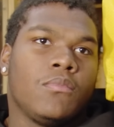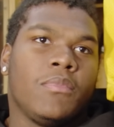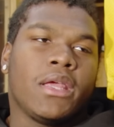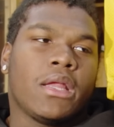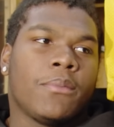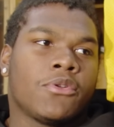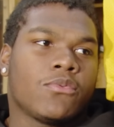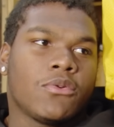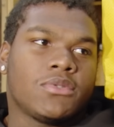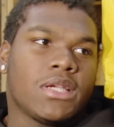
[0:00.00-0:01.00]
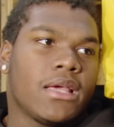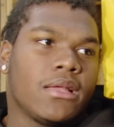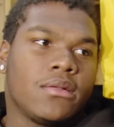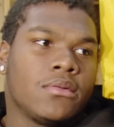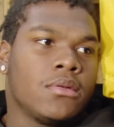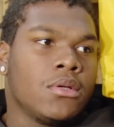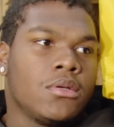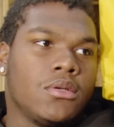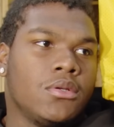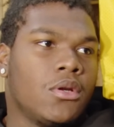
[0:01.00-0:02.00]
being able to rotate,
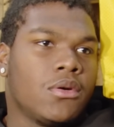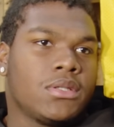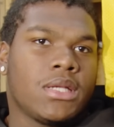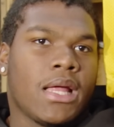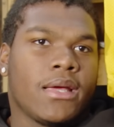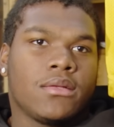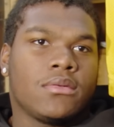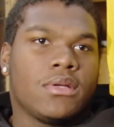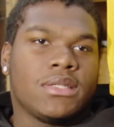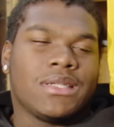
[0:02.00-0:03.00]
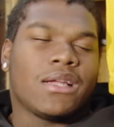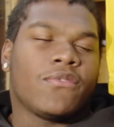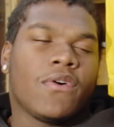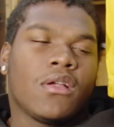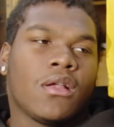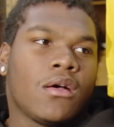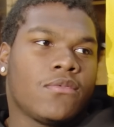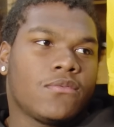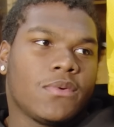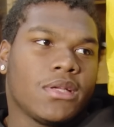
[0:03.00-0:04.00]
you know, it's like it's not a fall
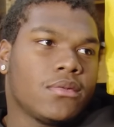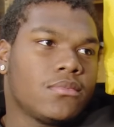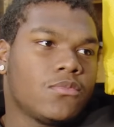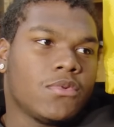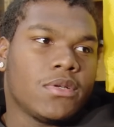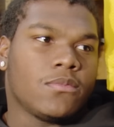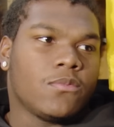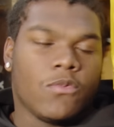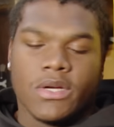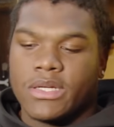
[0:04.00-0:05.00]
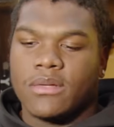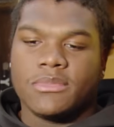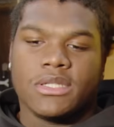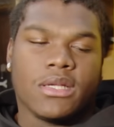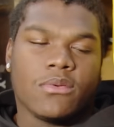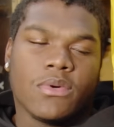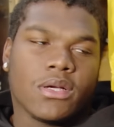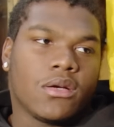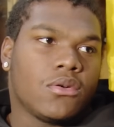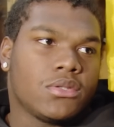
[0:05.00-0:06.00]
off when one comes in and
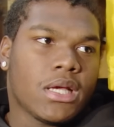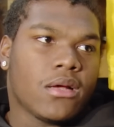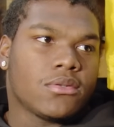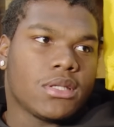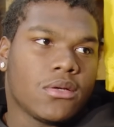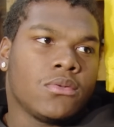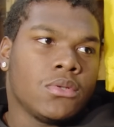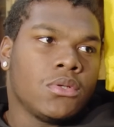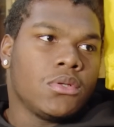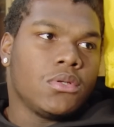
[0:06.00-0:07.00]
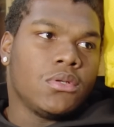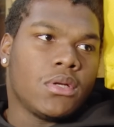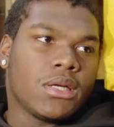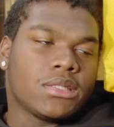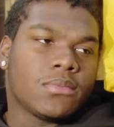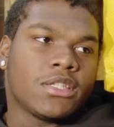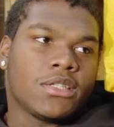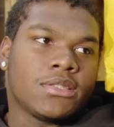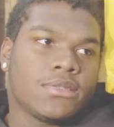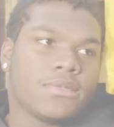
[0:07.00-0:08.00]
one goes out. So, you know, that's a plus.